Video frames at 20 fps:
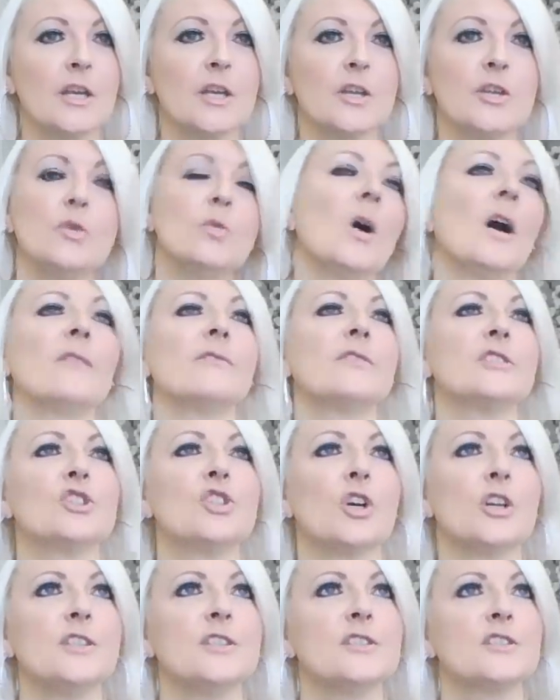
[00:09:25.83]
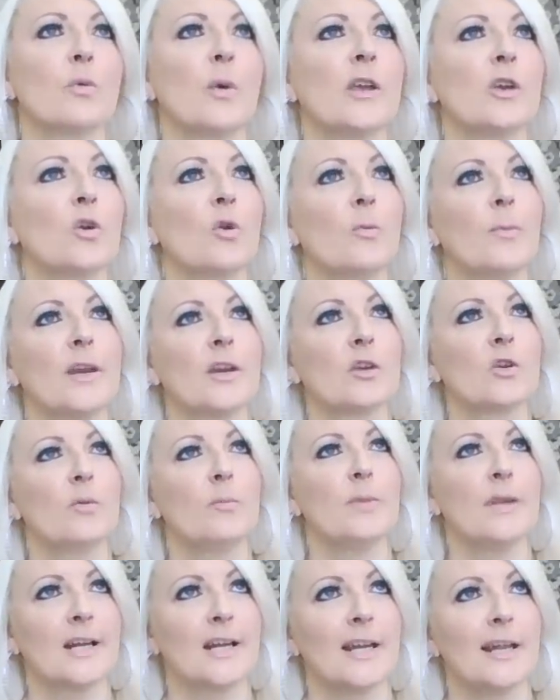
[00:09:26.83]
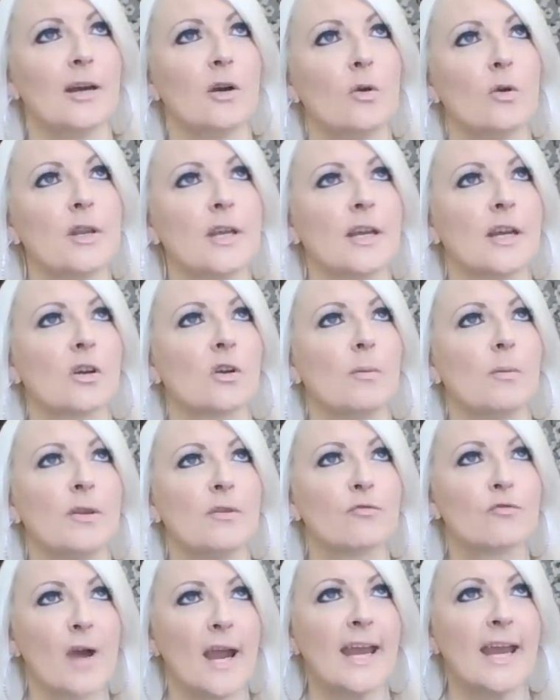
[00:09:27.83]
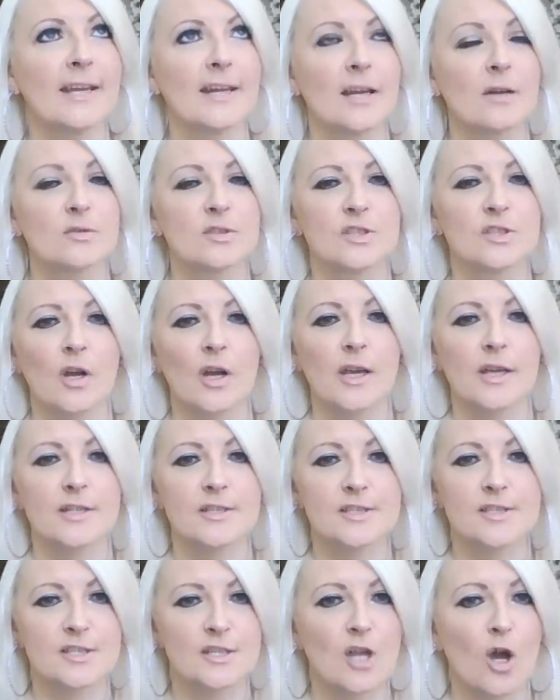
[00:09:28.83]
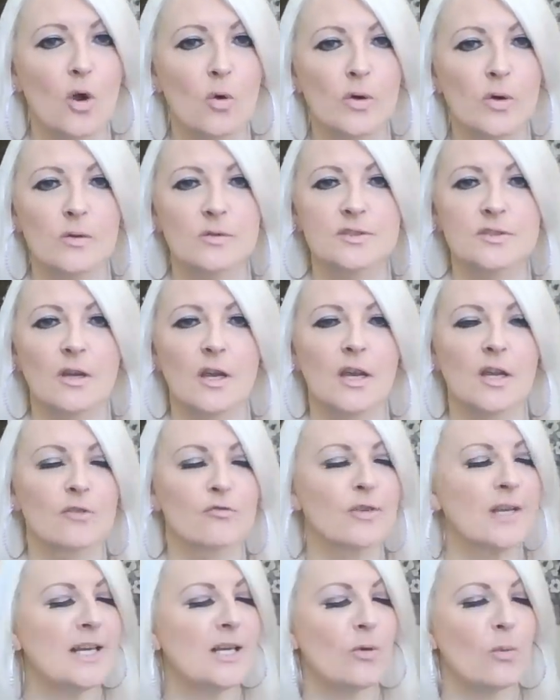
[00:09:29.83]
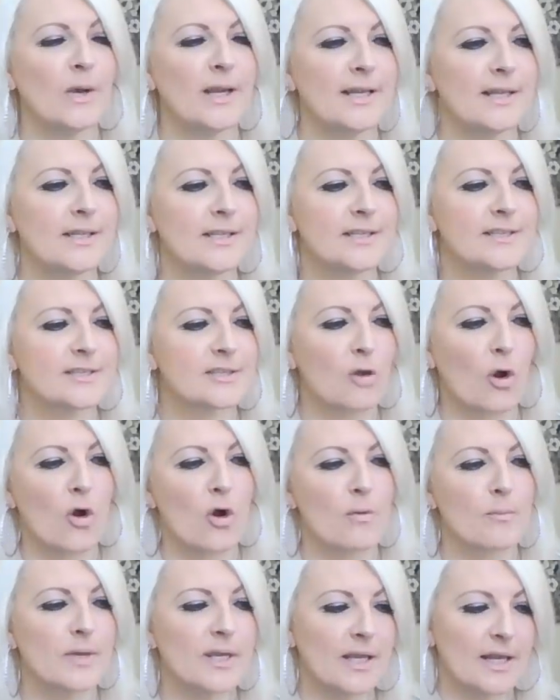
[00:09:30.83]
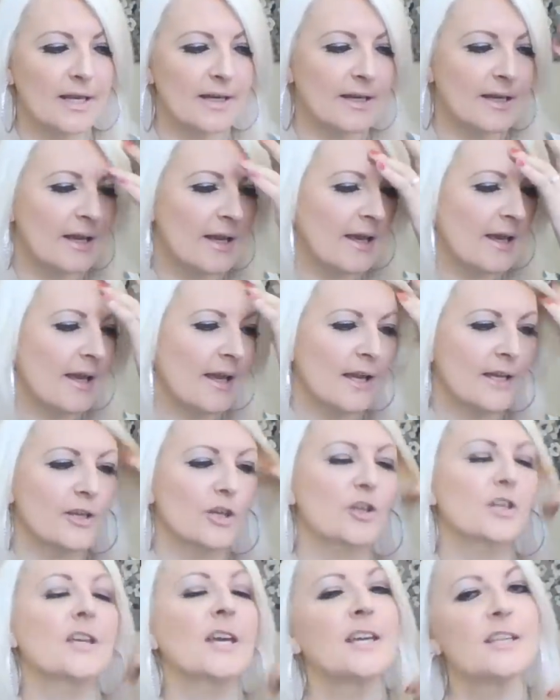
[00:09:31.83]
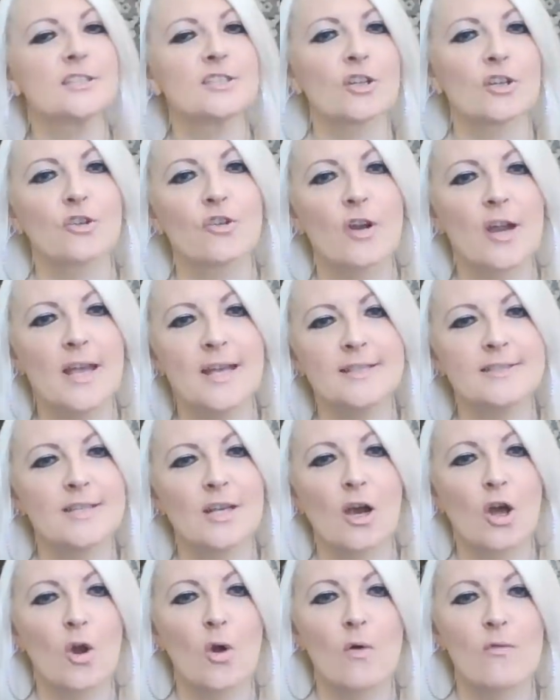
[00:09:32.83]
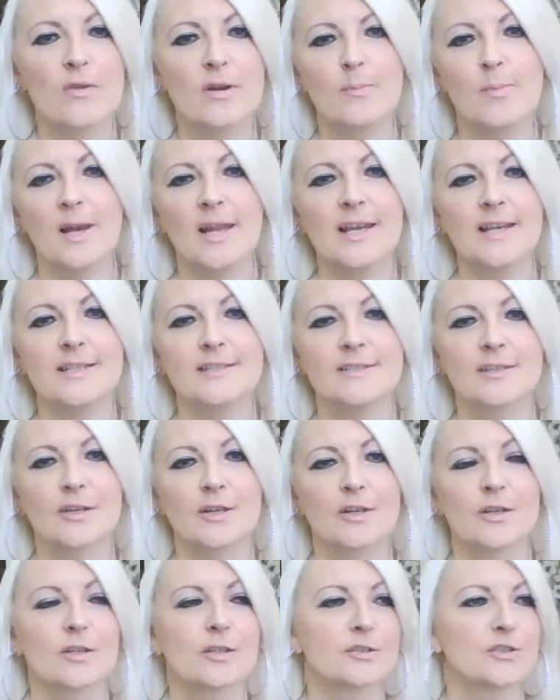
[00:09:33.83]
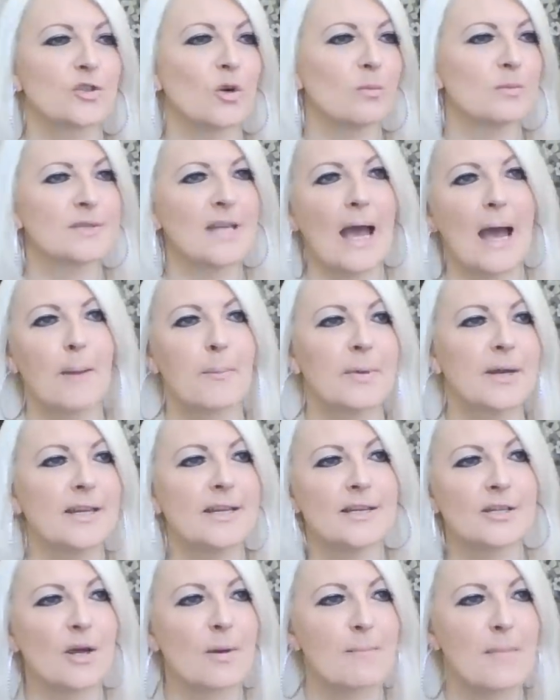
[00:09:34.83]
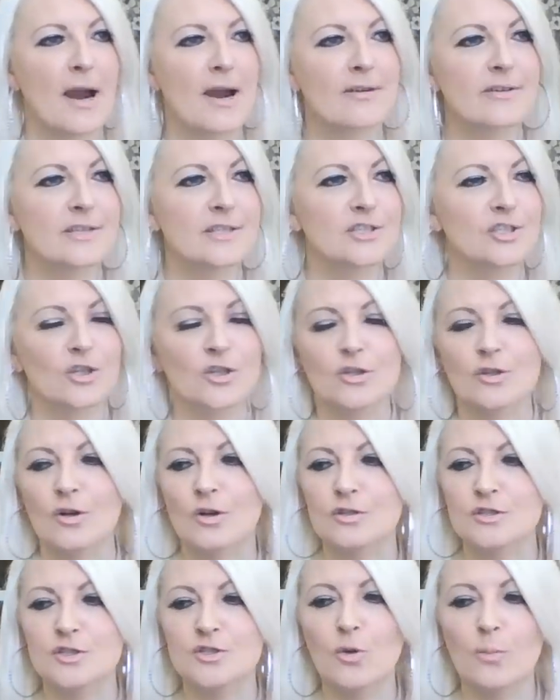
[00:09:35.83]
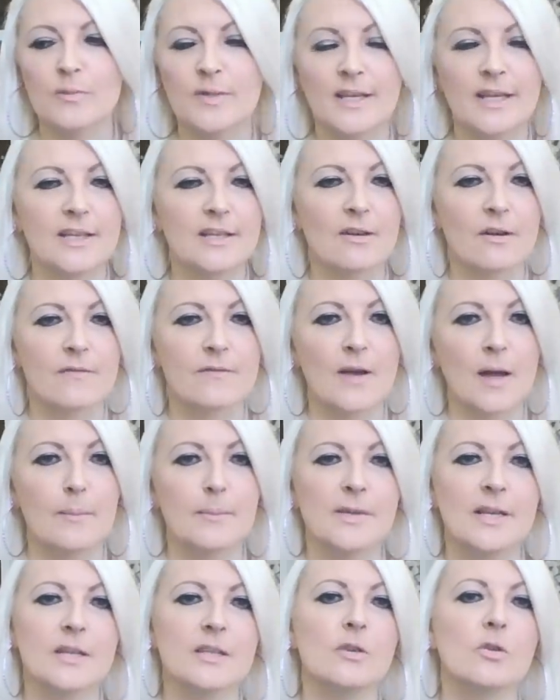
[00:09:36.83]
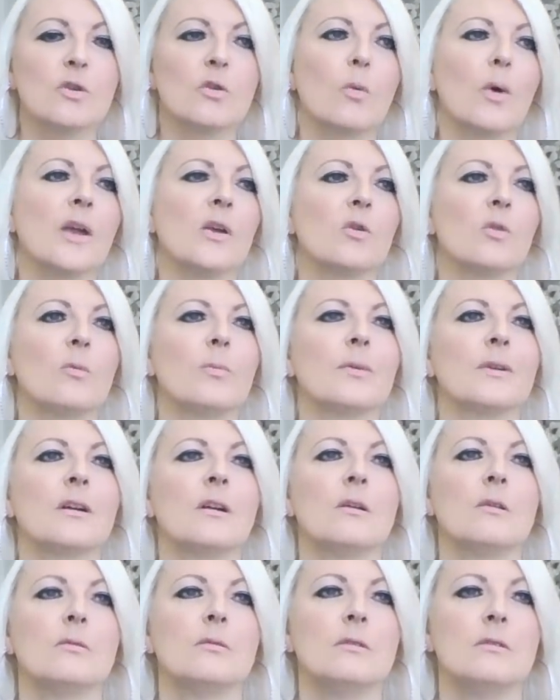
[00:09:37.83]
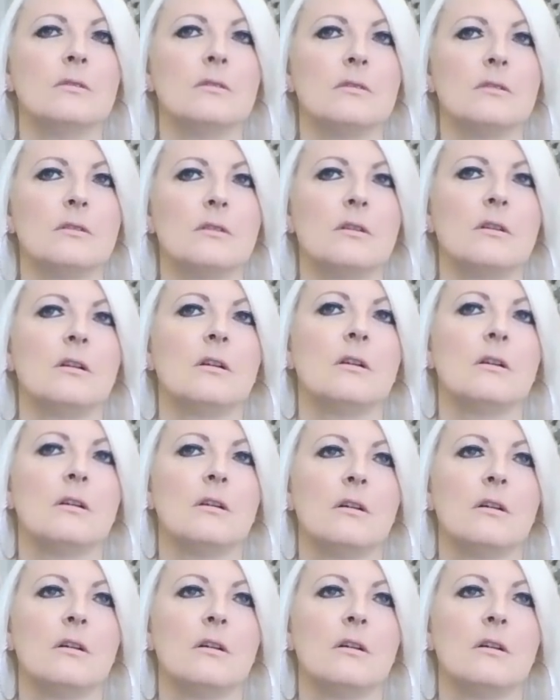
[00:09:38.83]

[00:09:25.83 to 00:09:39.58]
You have a choice to wake up and it could be cloudy and it could be raining outside, snowing outside, really windy, stormy, and your kids are crazy all over the place, or something's happening in your marriage or, or something in your family, and you could wake up and go, oh,